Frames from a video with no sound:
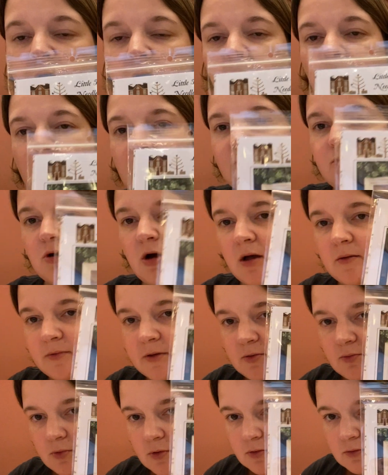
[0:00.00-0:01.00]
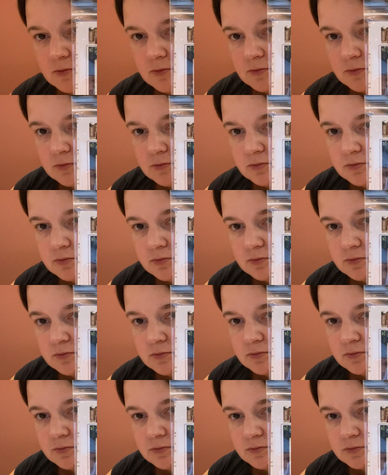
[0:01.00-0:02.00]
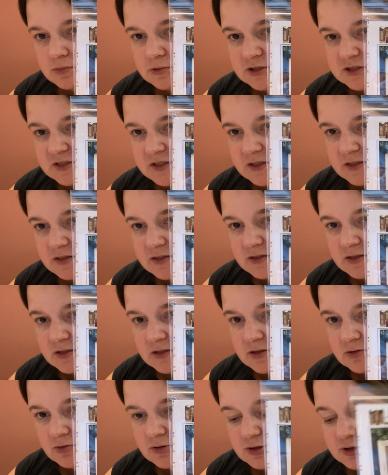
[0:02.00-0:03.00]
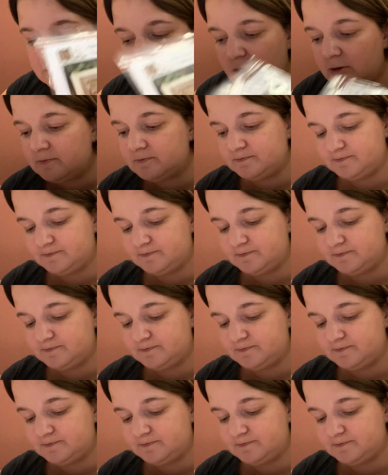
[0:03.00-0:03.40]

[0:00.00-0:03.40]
I probably won't stitch the quilt shop.